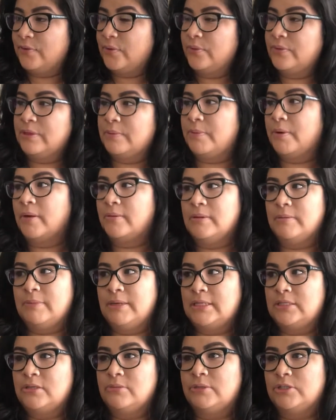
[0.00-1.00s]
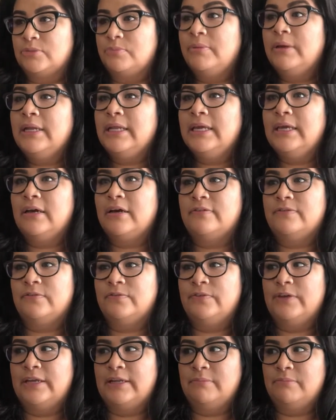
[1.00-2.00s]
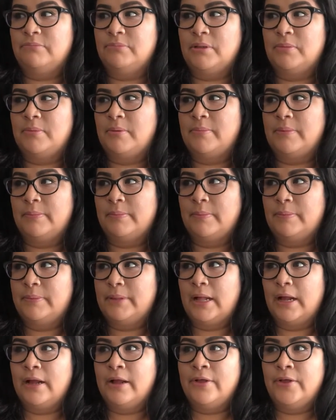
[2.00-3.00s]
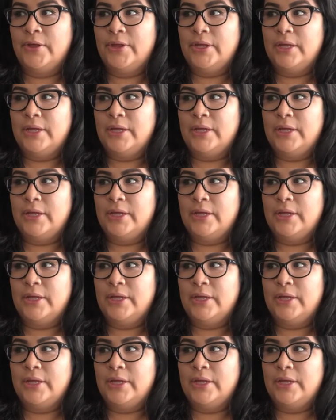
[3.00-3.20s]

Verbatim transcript: Oh, they probably make so much money off of it, and blah blah blah blah blah.